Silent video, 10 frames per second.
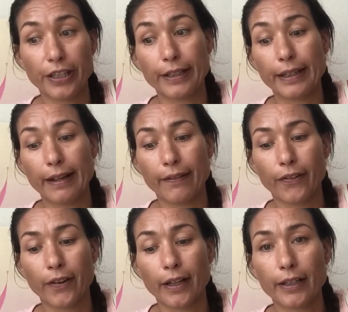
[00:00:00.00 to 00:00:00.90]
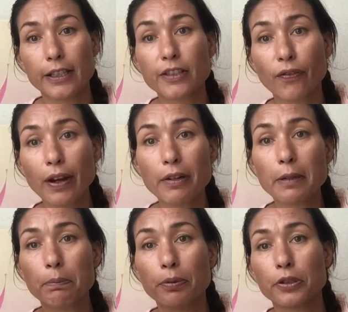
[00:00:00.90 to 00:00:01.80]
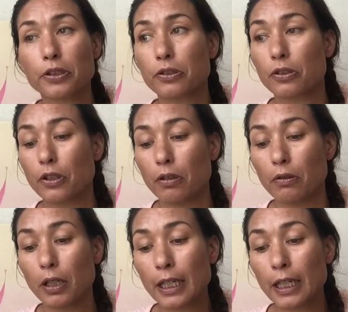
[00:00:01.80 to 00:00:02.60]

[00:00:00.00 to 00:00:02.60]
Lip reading: in that. And that's very important to know.